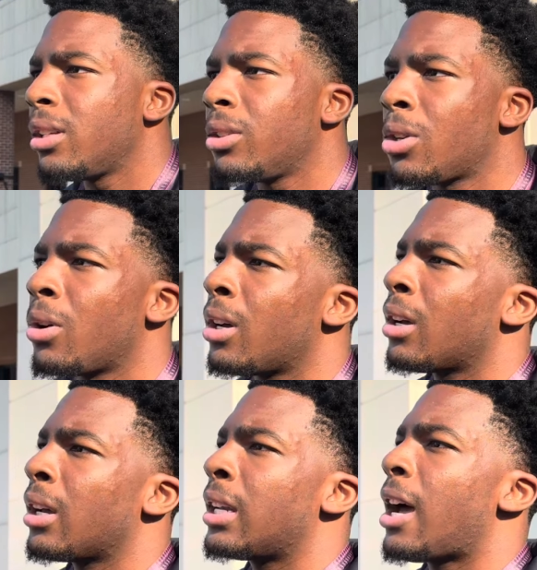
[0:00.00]
You know,
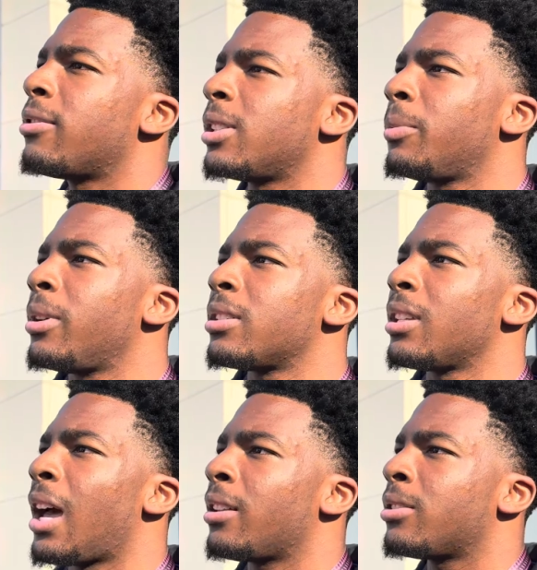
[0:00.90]
uh, it obviously means a
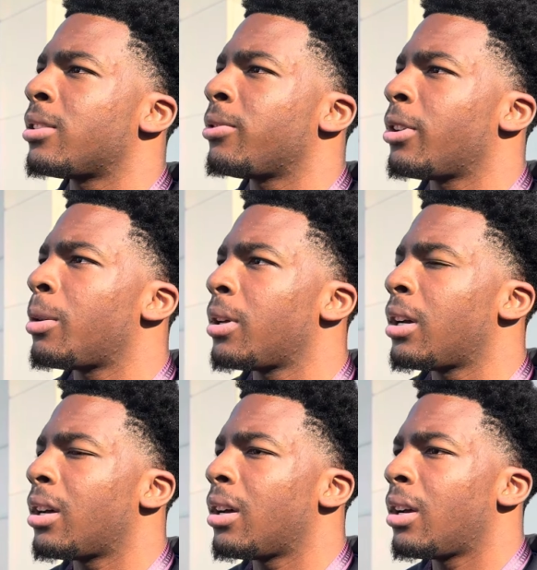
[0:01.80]
lot to, for him to
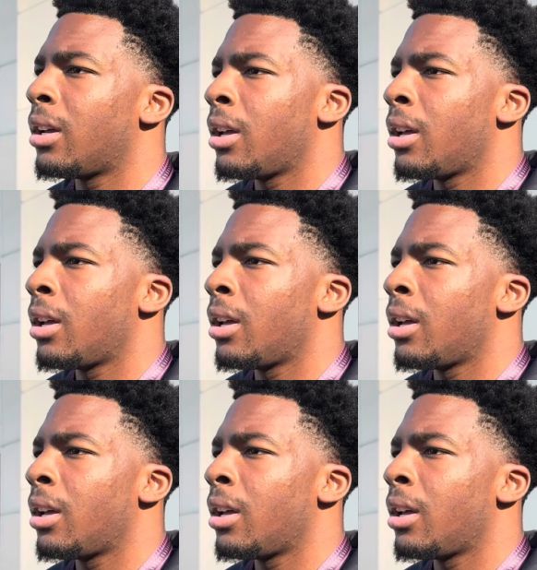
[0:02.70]
uh,